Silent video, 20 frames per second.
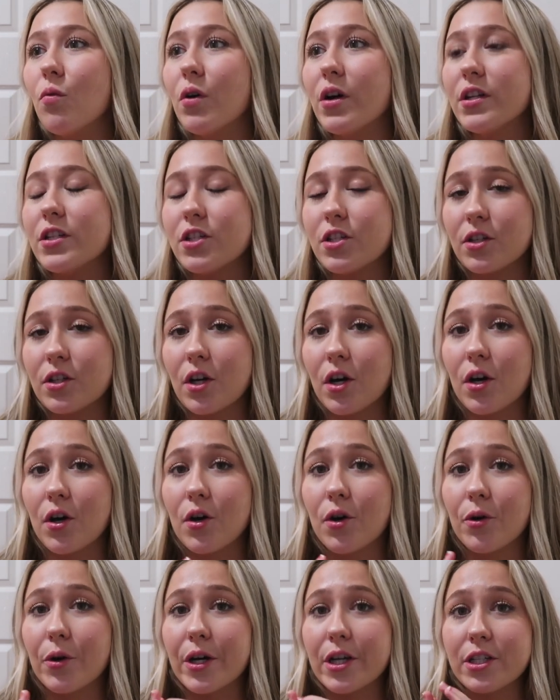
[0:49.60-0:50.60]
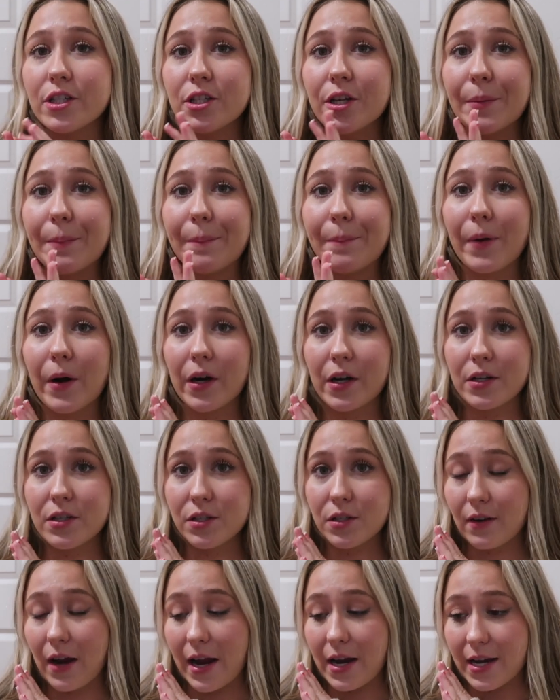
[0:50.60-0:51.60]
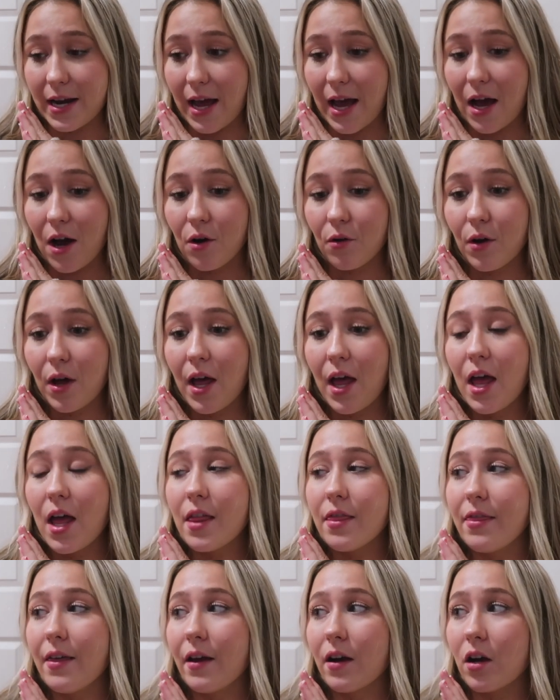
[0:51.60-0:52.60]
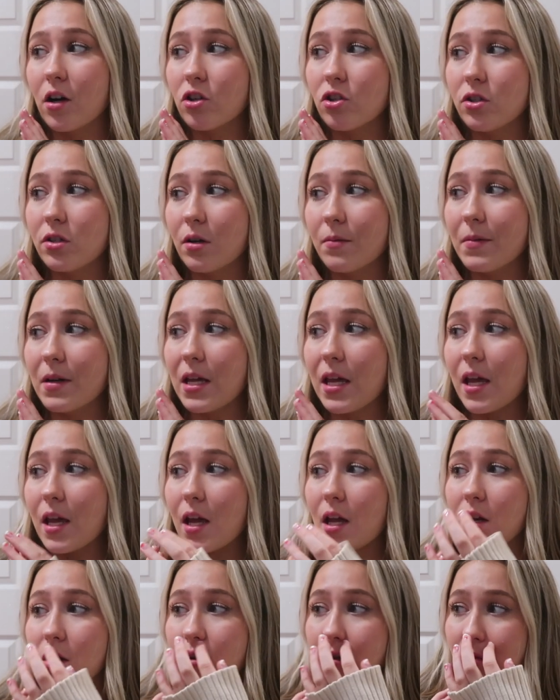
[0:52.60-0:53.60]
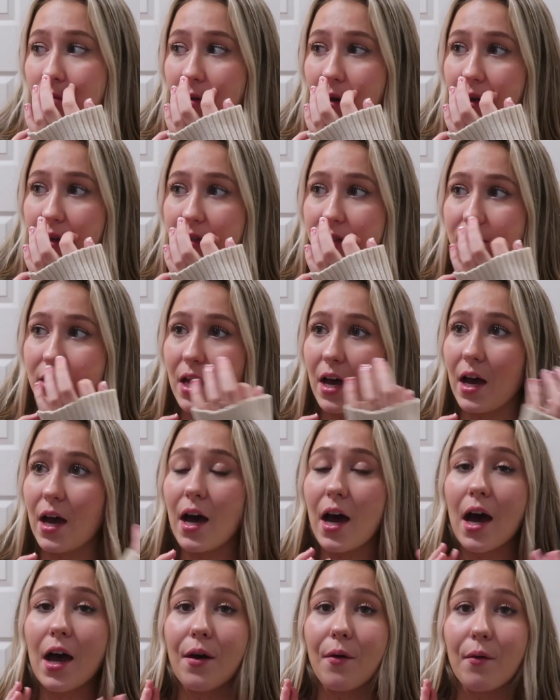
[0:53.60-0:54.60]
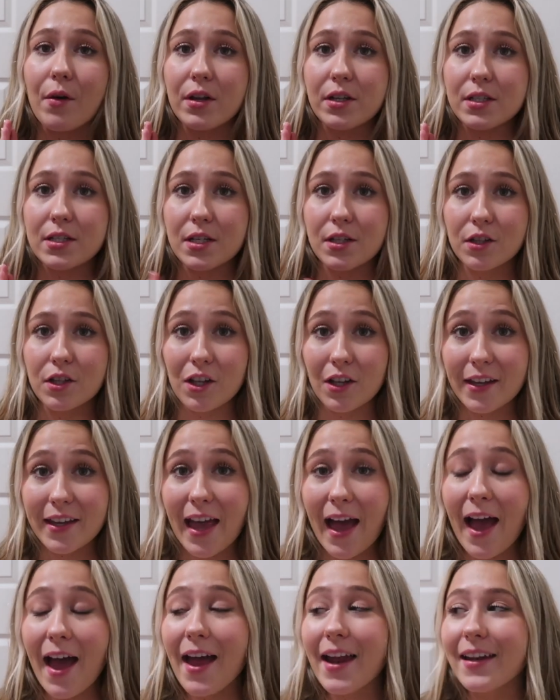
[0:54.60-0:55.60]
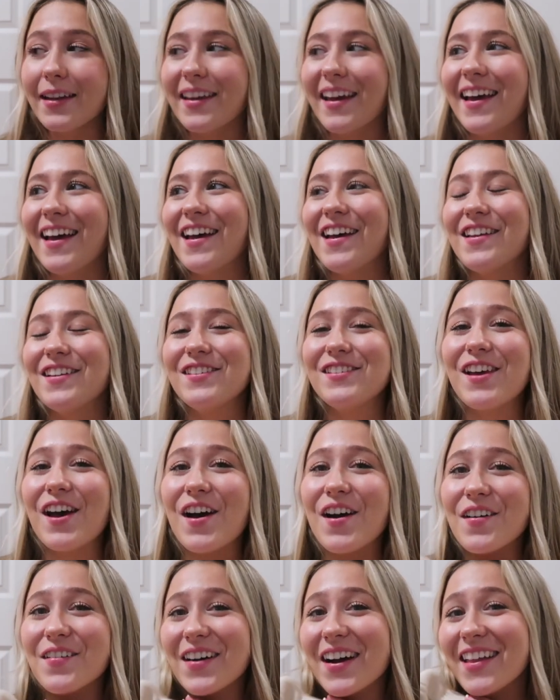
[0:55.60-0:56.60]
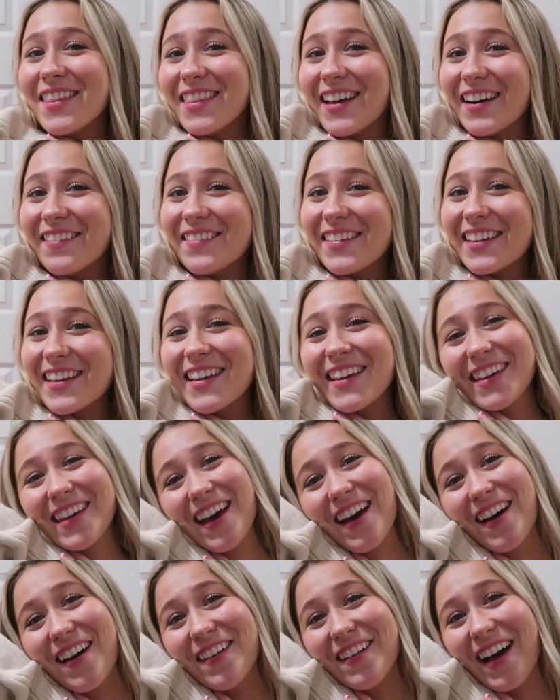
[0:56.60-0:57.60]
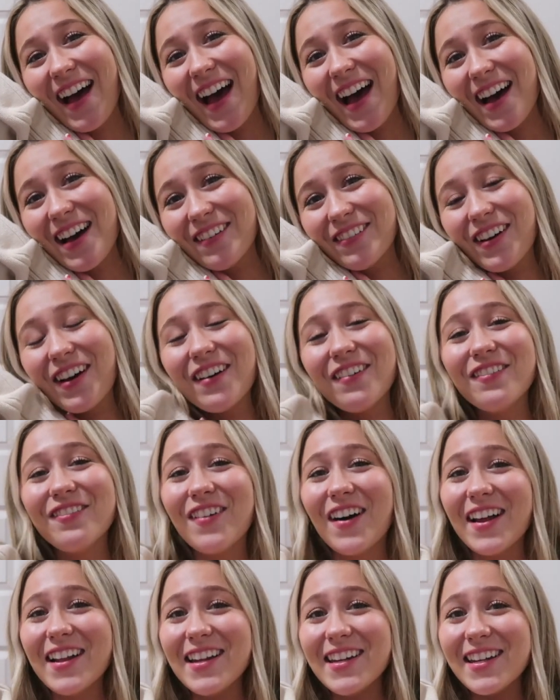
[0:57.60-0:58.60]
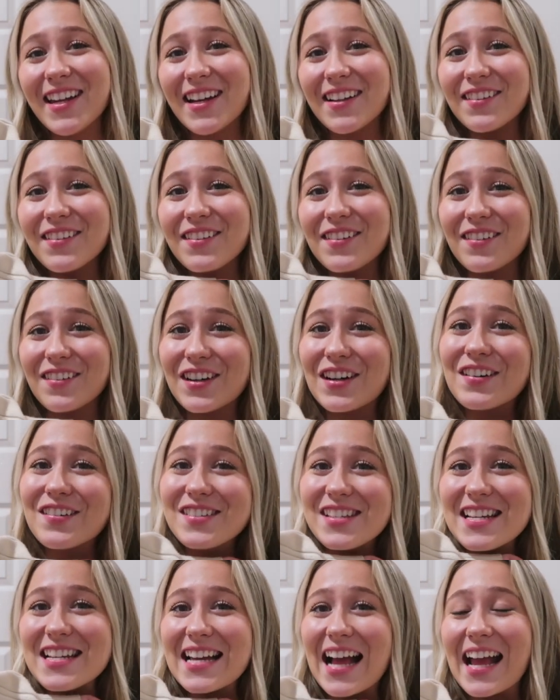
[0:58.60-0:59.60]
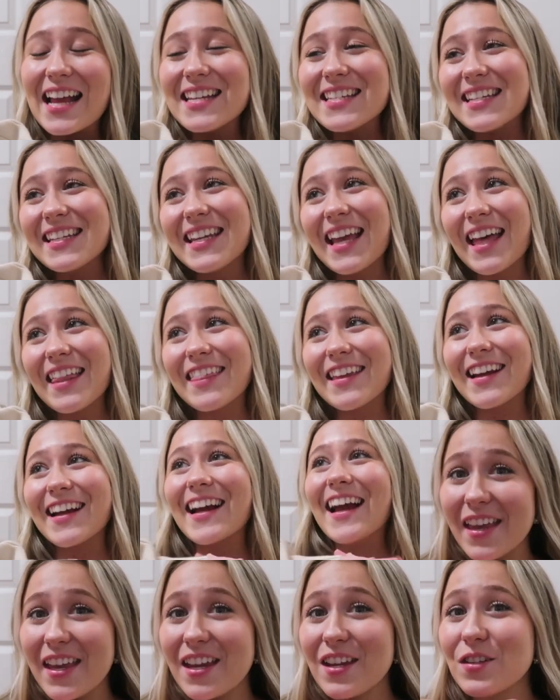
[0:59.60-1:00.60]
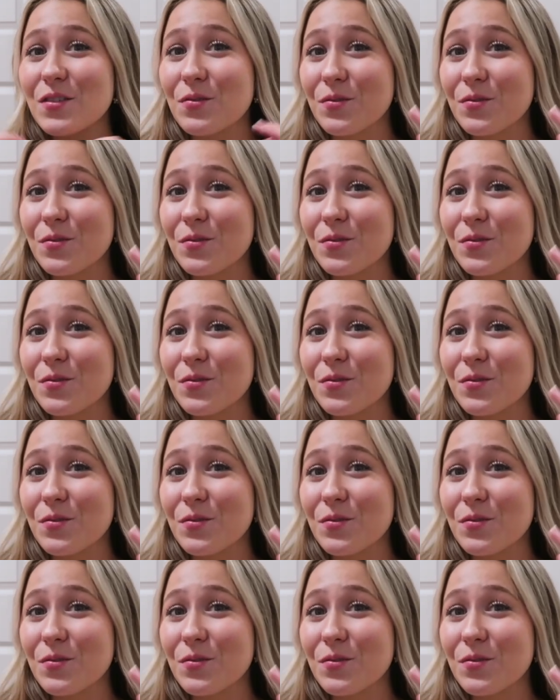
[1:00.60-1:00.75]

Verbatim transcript: want to go to Barnes right now there are so many new books that I want to look at. So I thought we could go have a fun little cozy night together. It is